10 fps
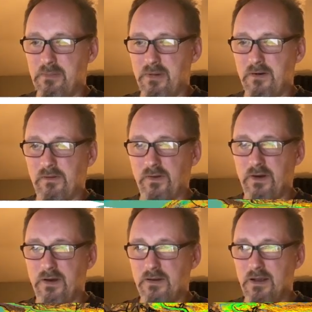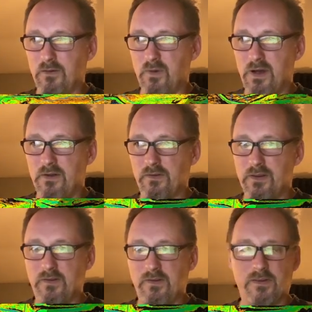parcels on as well. So
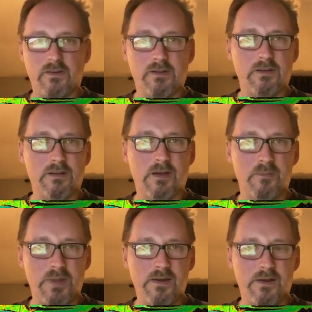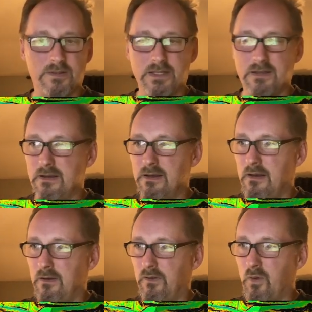this is a bit ugly.
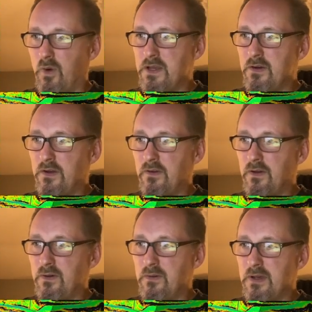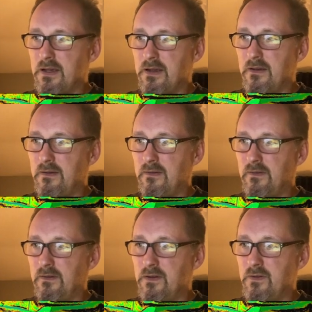So what you can do
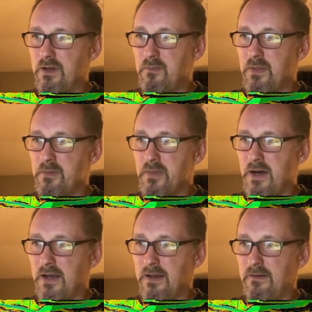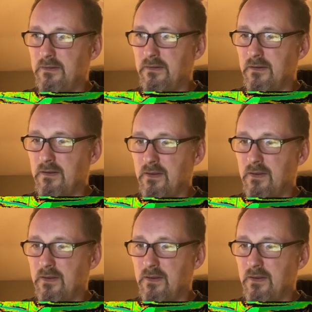is you can minimize